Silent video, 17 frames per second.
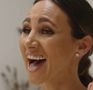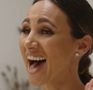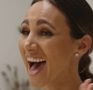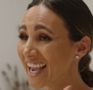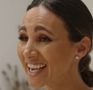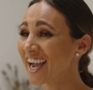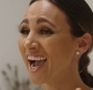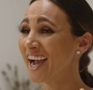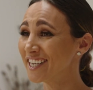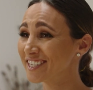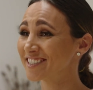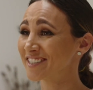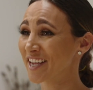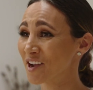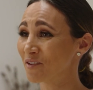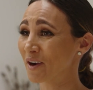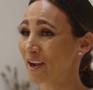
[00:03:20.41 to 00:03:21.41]
I kind of
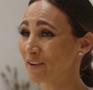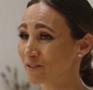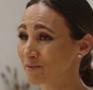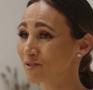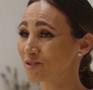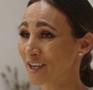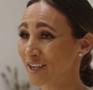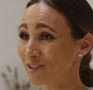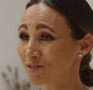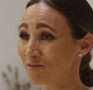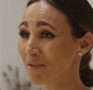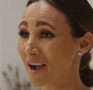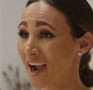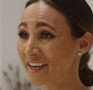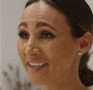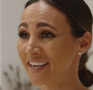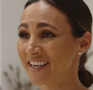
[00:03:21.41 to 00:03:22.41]
stay away from strains with
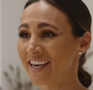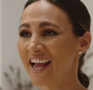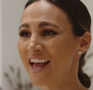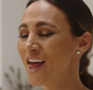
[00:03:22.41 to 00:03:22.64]
pinene.